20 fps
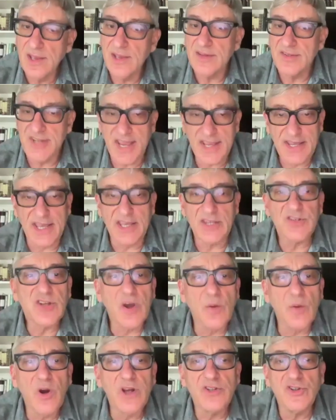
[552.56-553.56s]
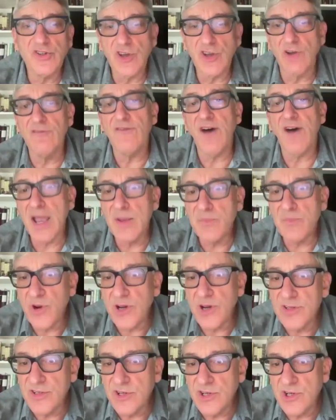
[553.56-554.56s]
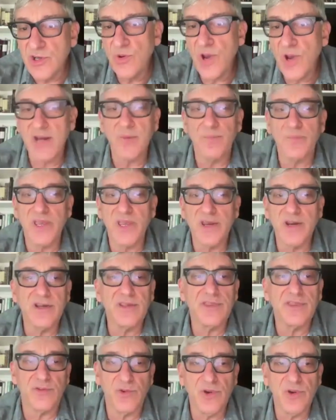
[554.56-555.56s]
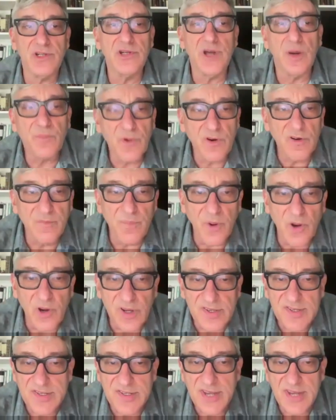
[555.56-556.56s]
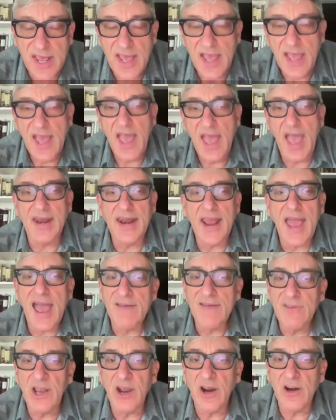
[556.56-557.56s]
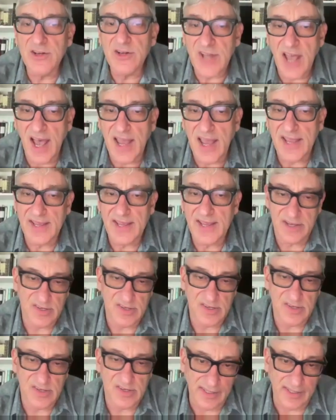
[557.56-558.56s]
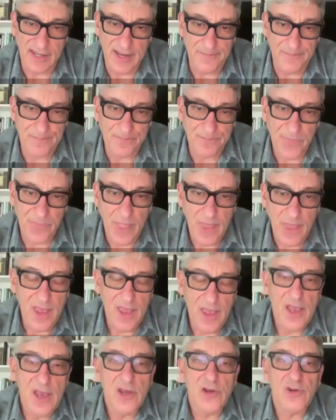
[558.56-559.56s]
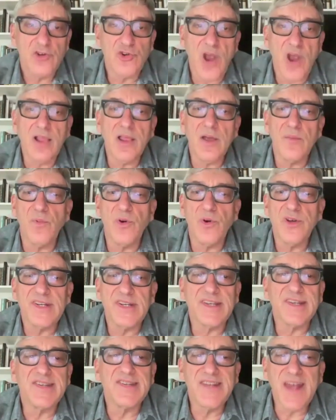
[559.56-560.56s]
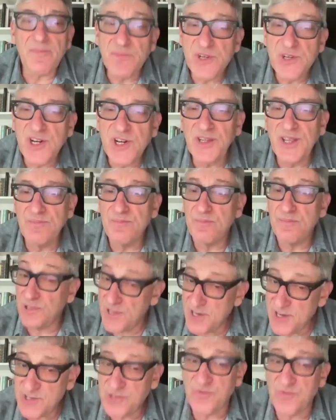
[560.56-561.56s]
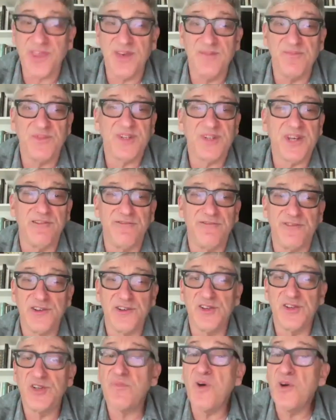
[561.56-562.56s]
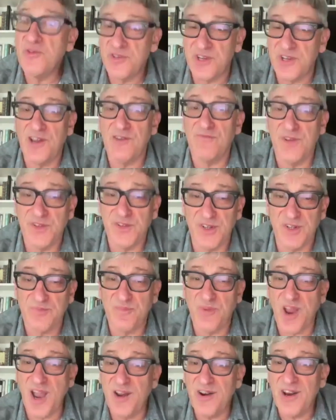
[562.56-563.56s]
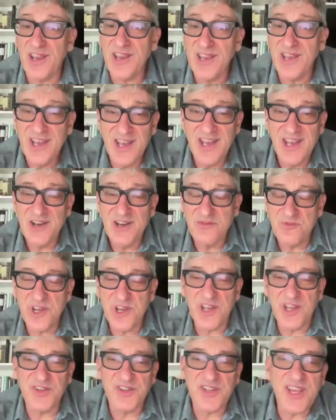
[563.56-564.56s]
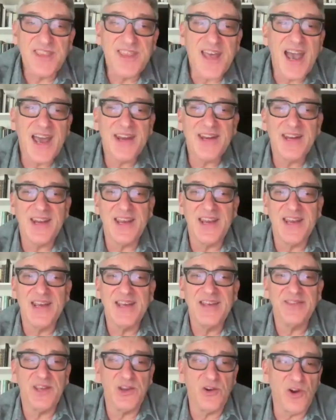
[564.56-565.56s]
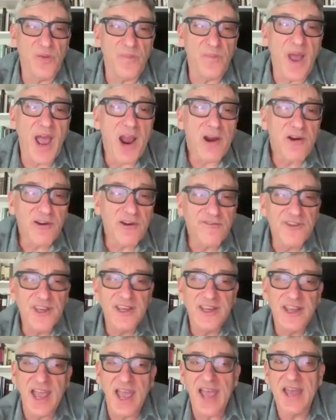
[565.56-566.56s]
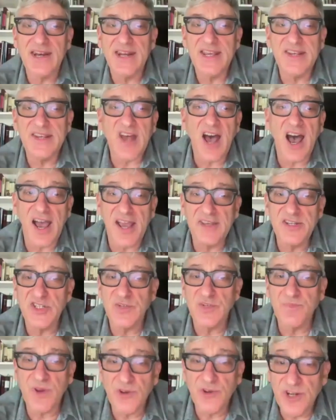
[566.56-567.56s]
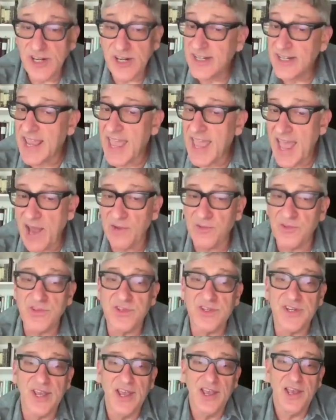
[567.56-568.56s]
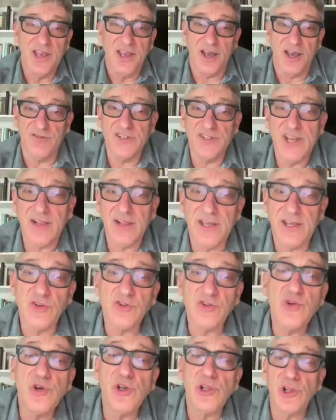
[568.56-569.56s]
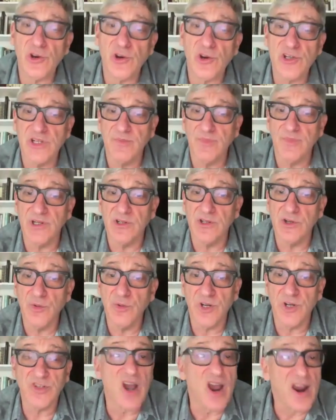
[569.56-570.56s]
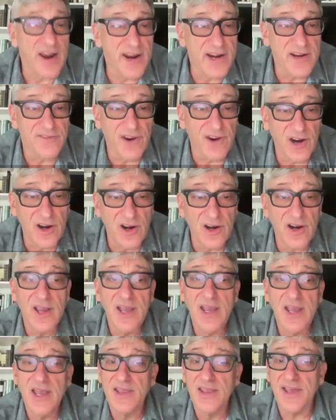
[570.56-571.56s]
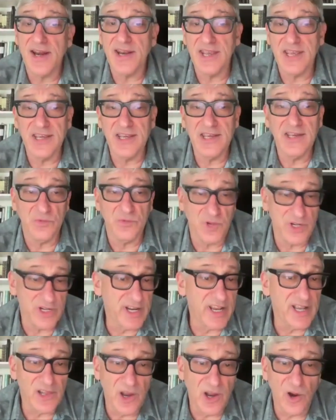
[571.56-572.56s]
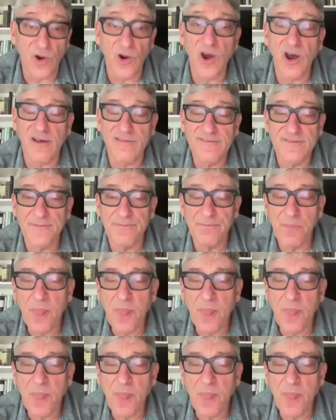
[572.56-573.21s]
Taking someone so vibrant who had appeared through a number of books and having her die suddenly. Trollope was exceptionally pleased with himself for disposing of Mrs. Proudie. We can see that in the autobiography and his high-spirited account of telling two clergymen who were tired of her that he would kill her off.